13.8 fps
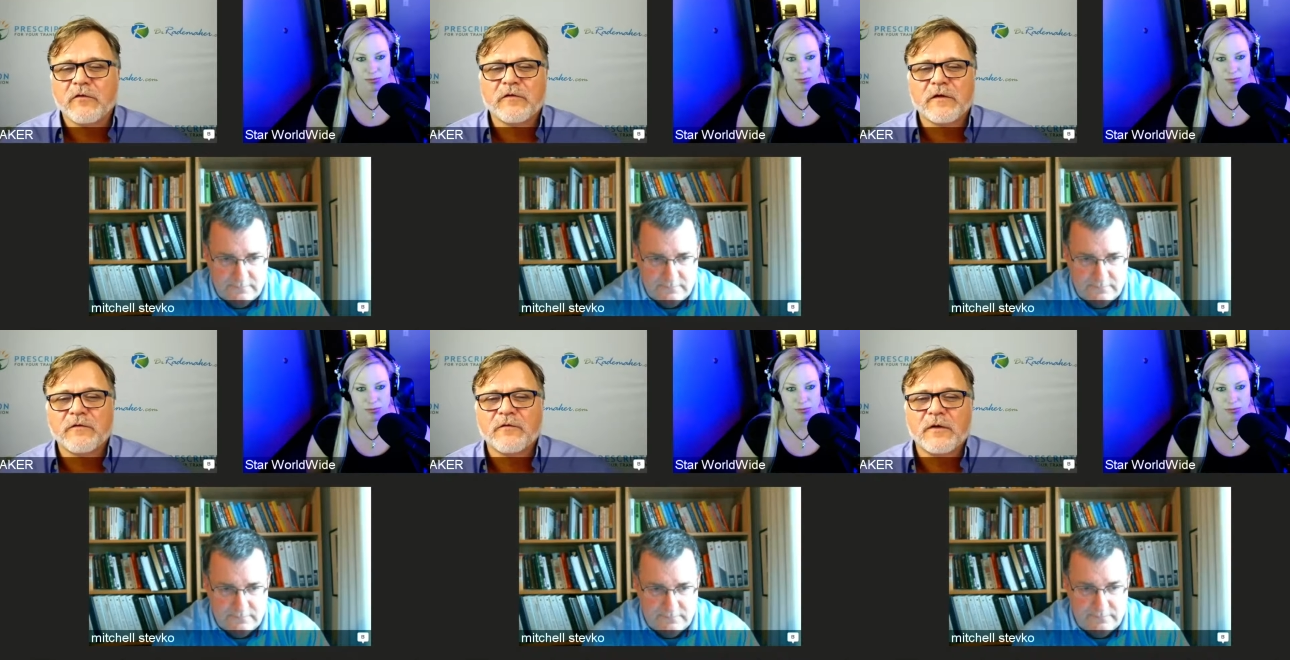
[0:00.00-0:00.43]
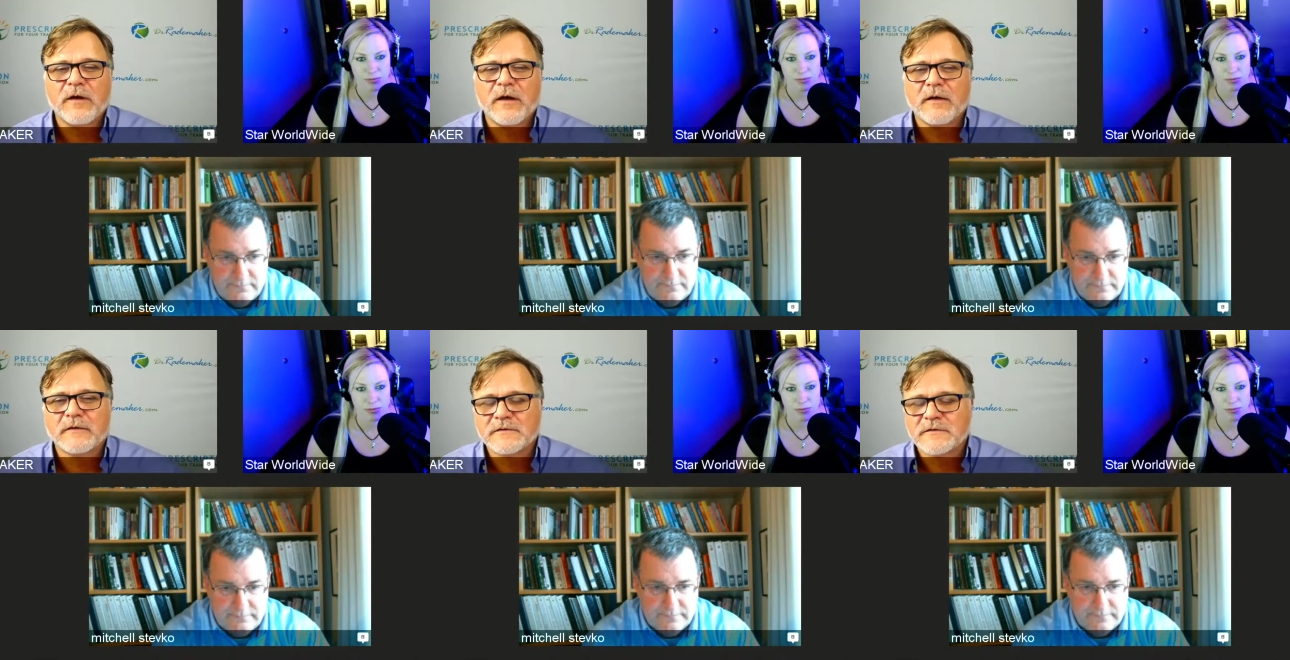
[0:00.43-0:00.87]
Speaker 1: is everyone
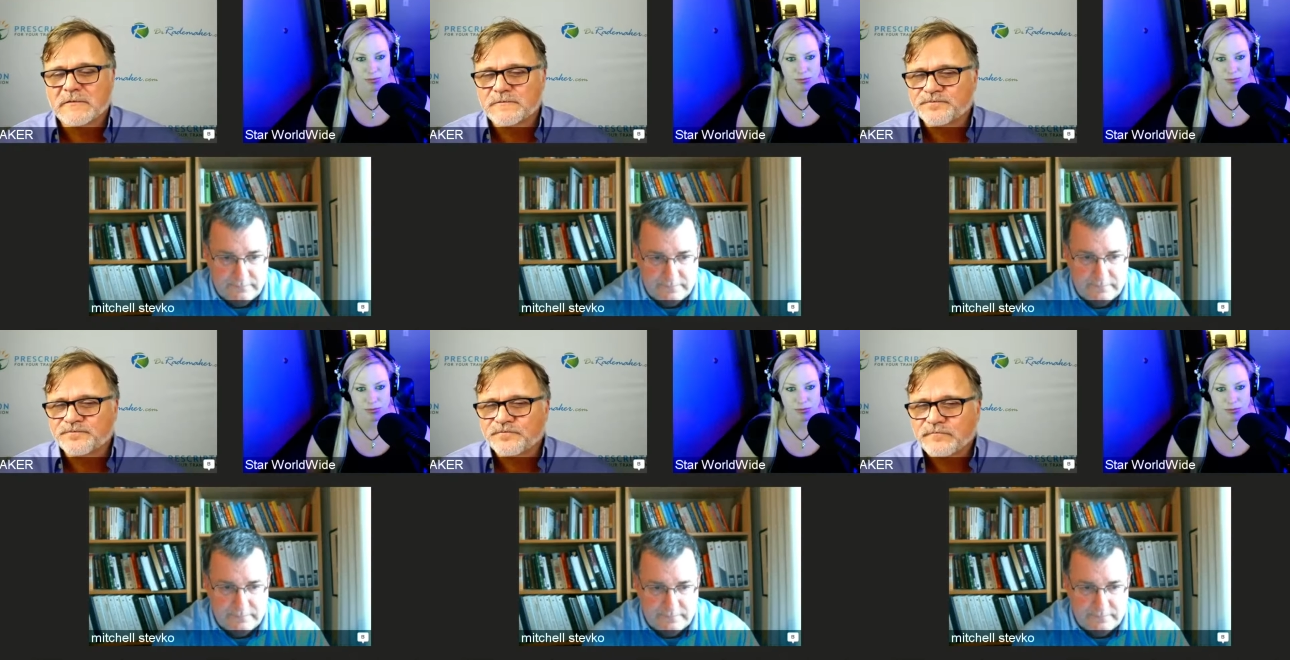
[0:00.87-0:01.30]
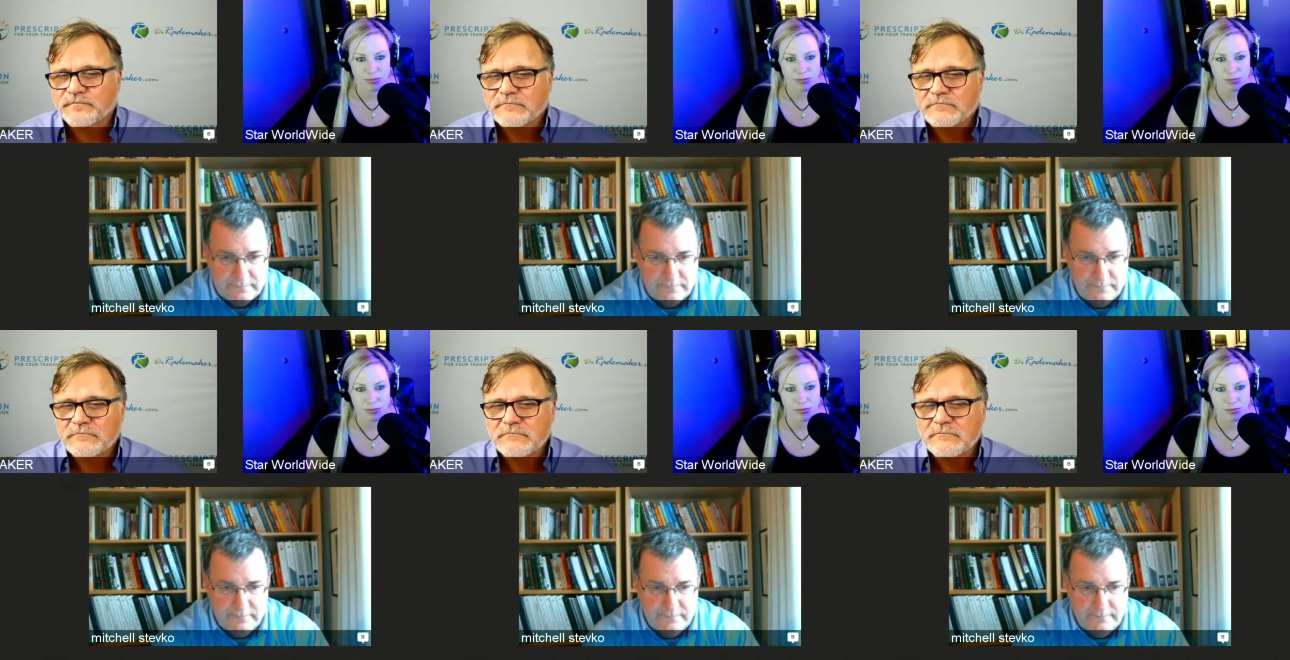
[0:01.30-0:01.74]
else.
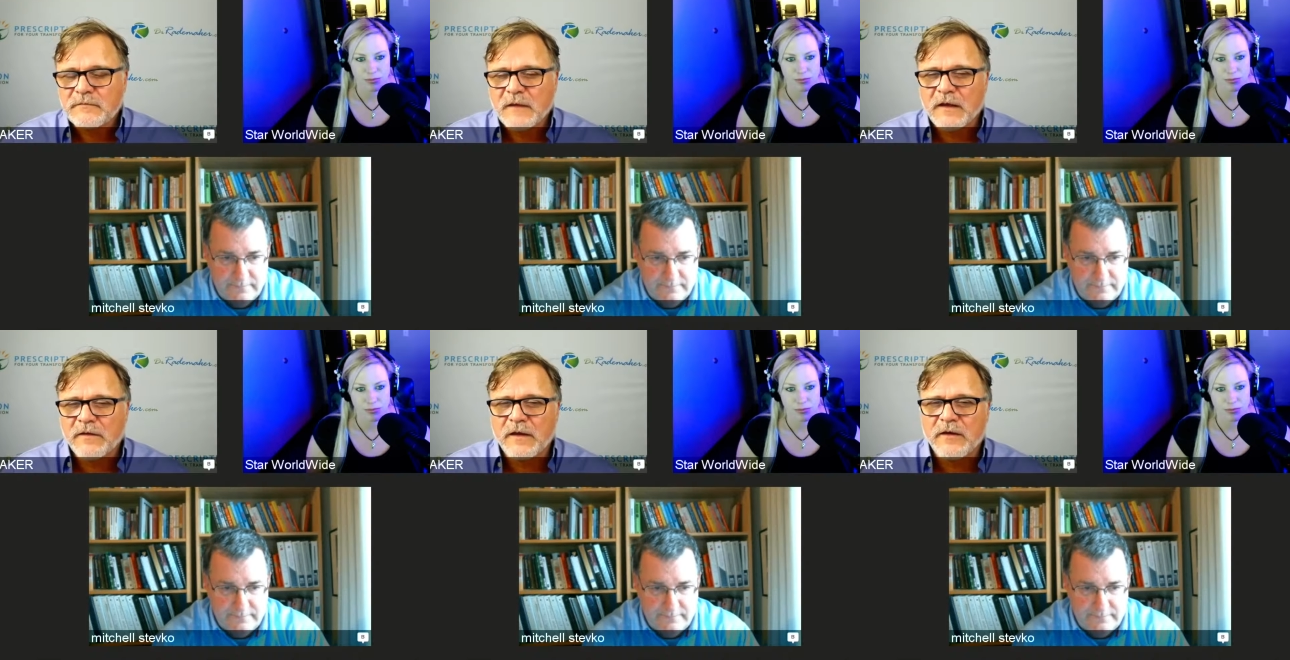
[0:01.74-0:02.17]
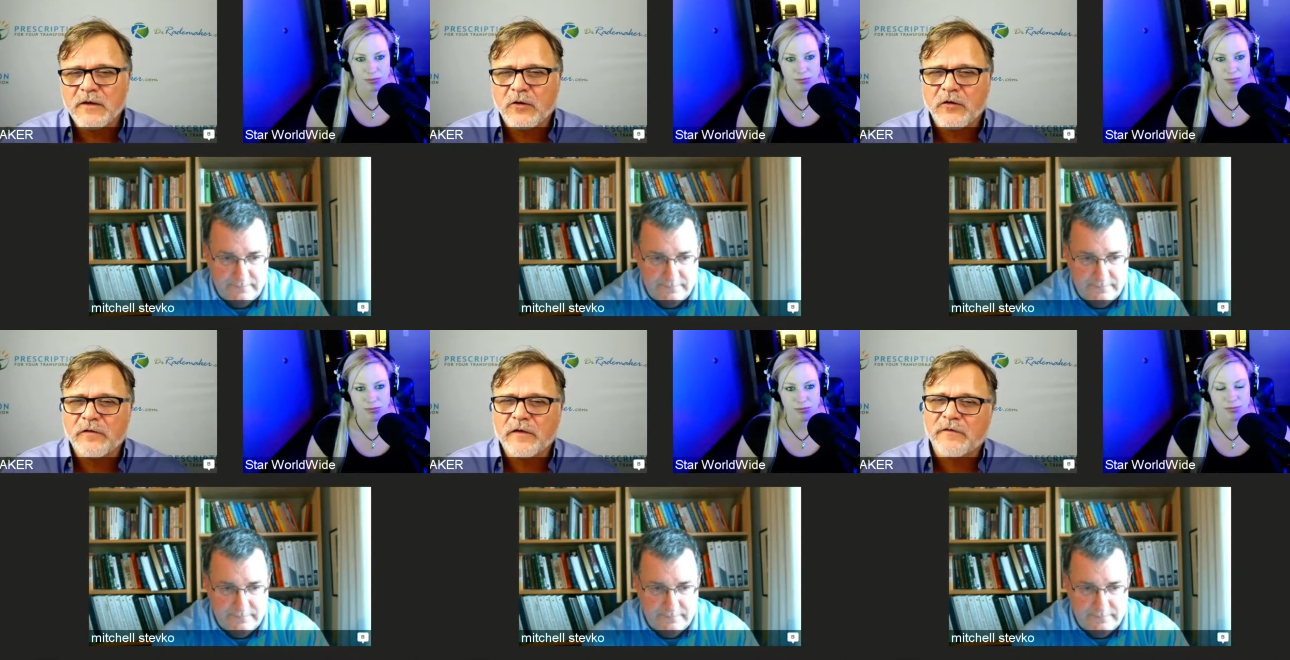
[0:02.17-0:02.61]
And then you
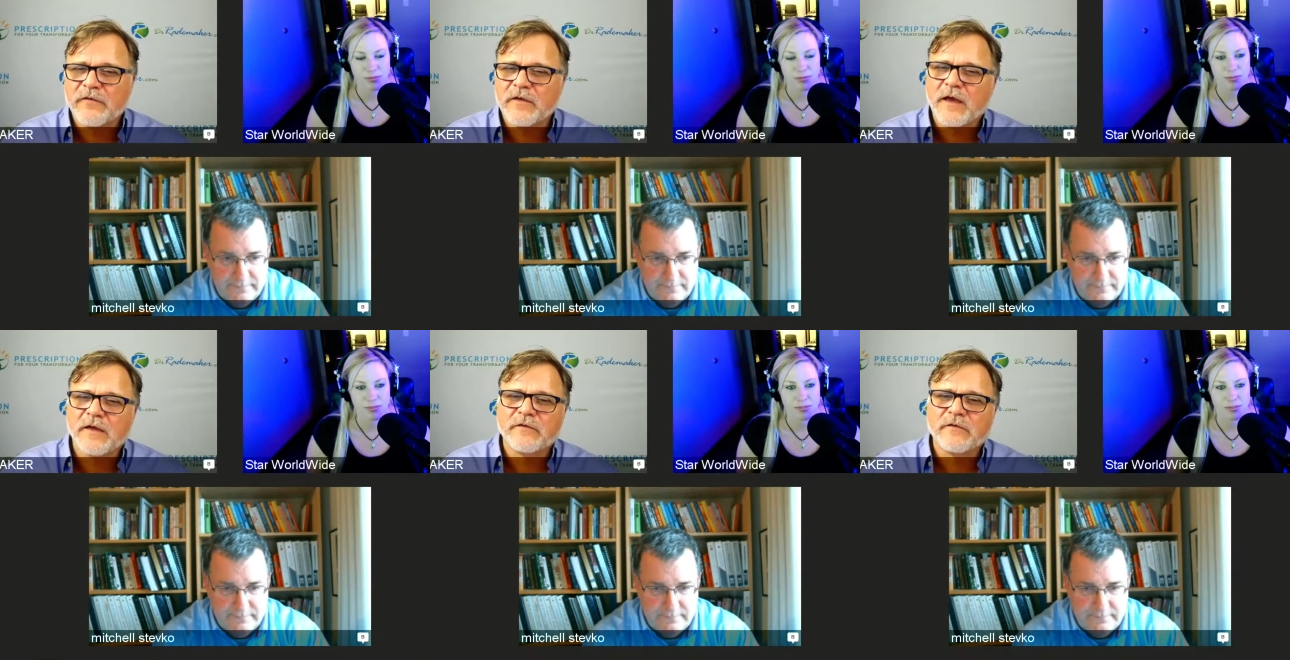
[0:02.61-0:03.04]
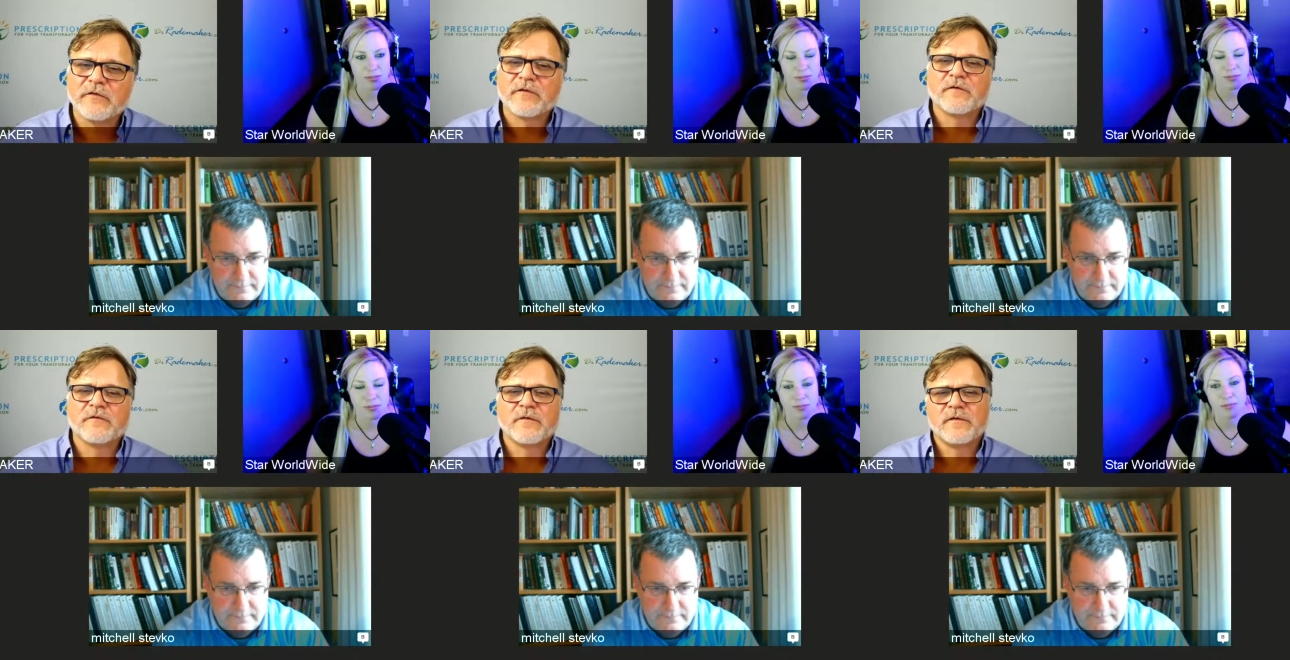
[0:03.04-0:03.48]
always have to ask
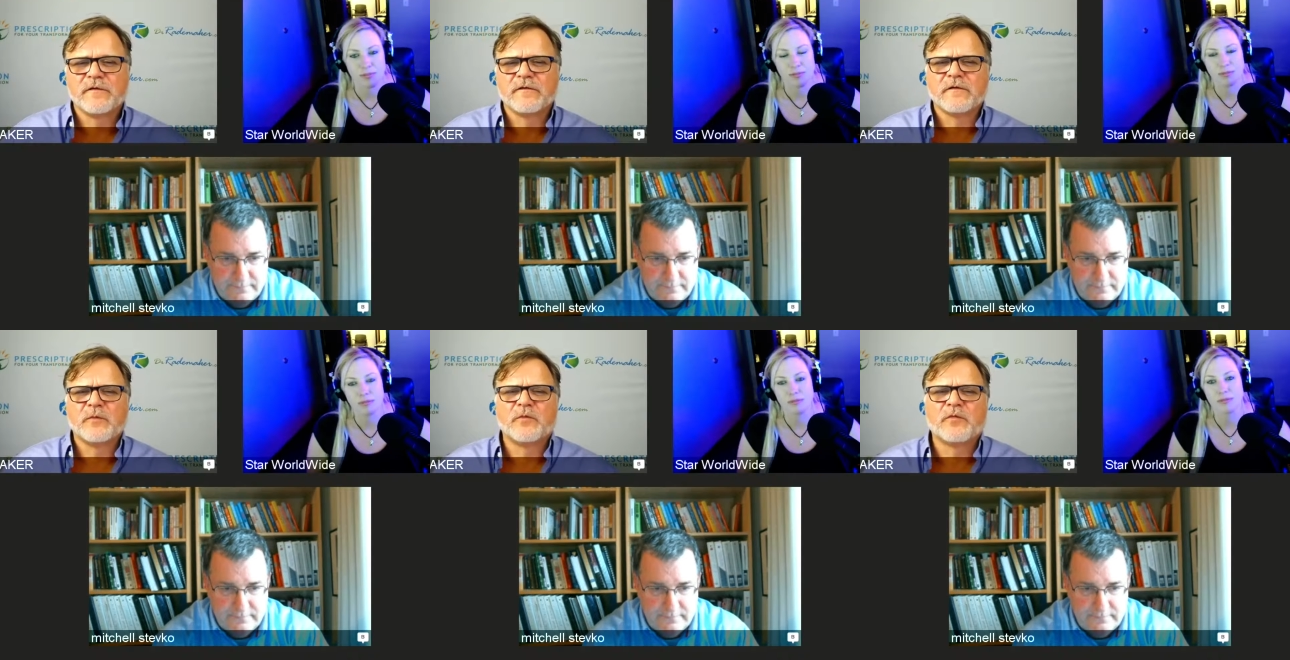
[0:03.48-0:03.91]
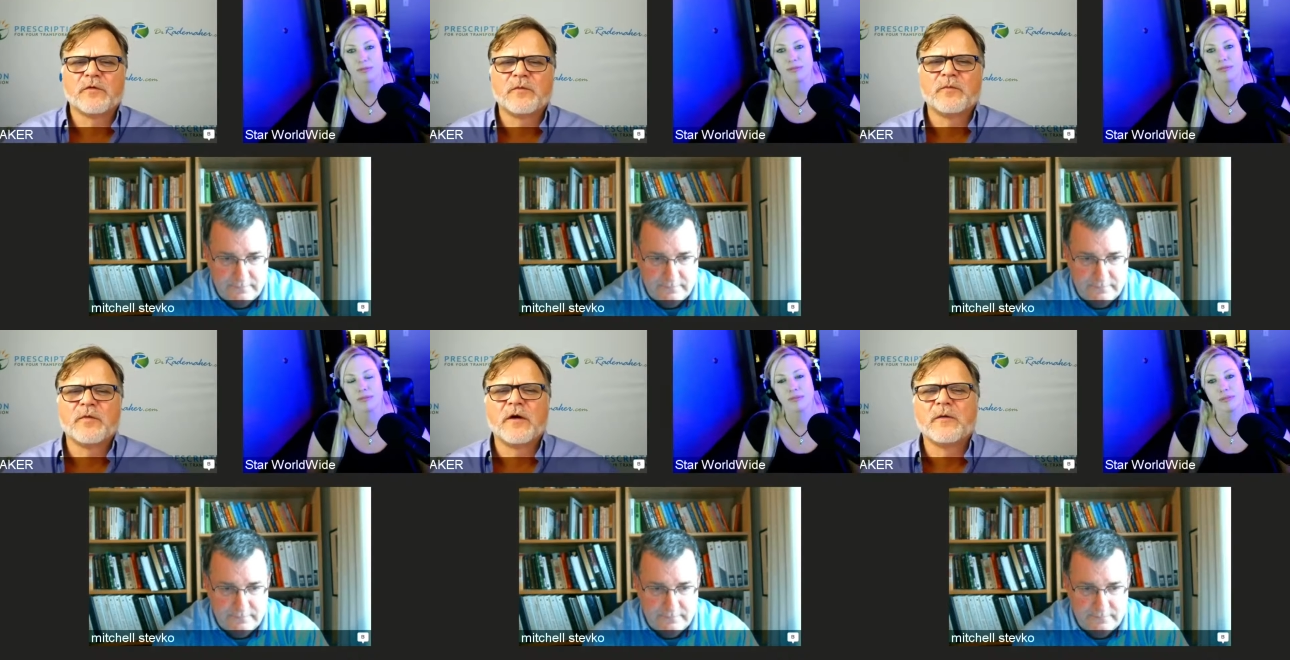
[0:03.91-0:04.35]
yourself, and this is an
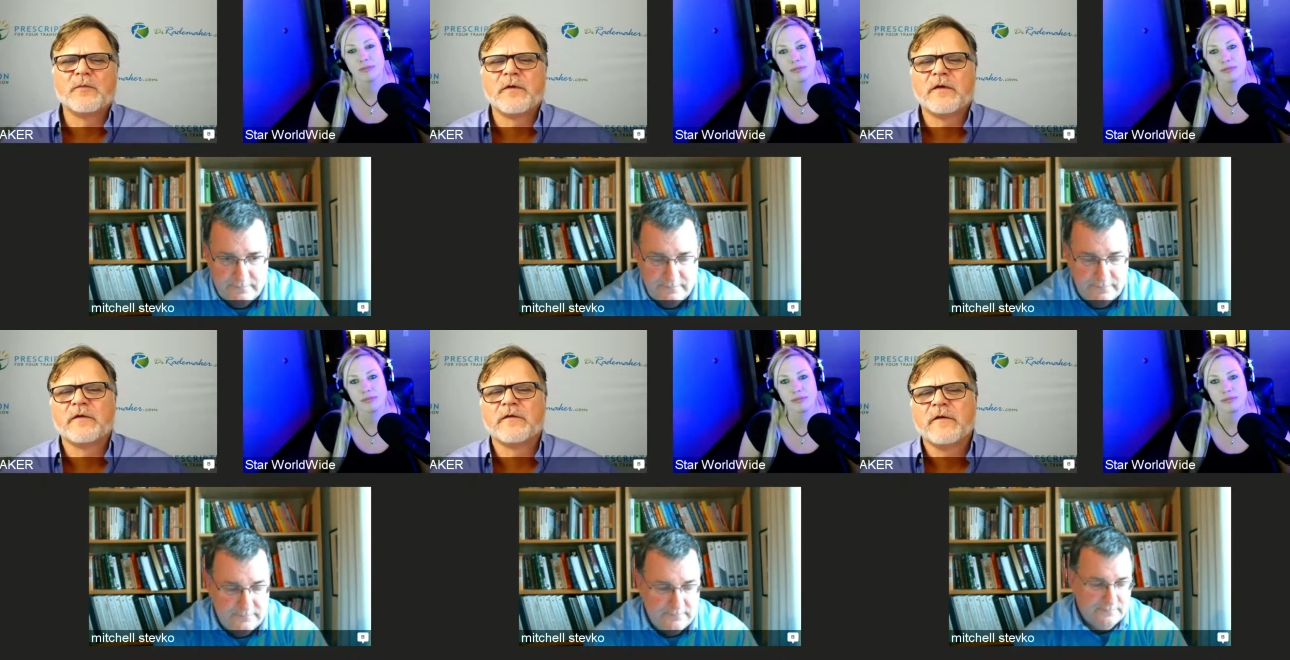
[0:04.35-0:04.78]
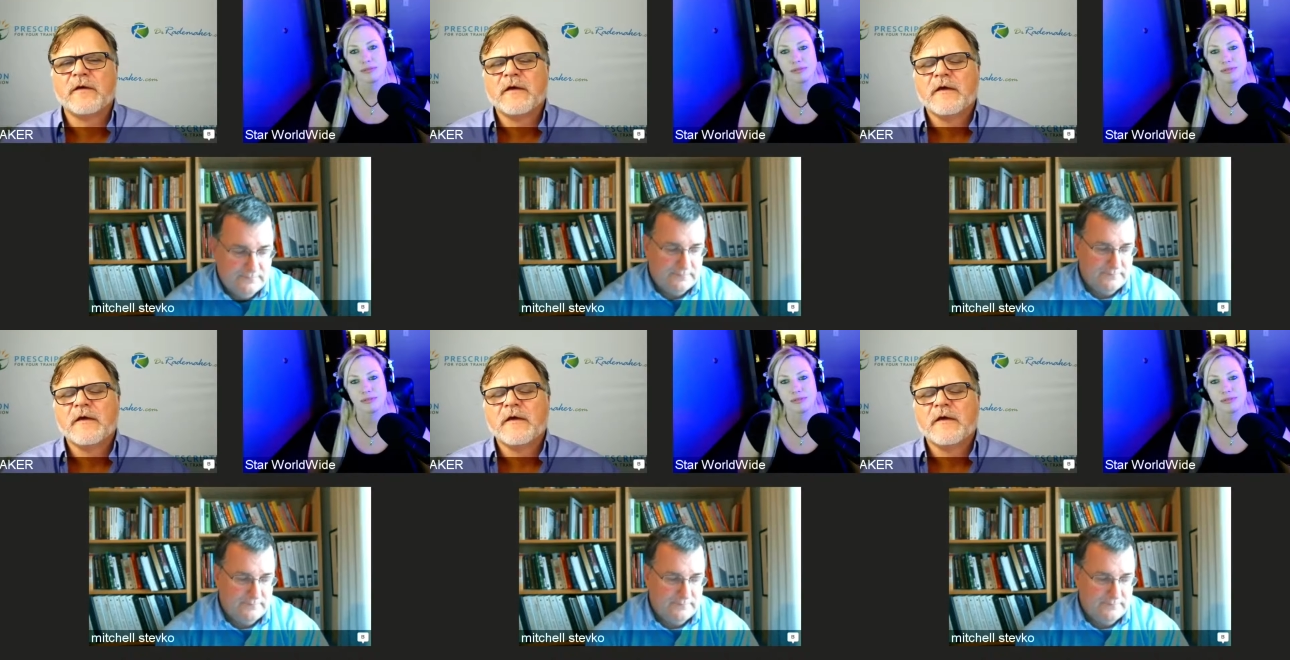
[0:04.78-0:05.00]
important part, because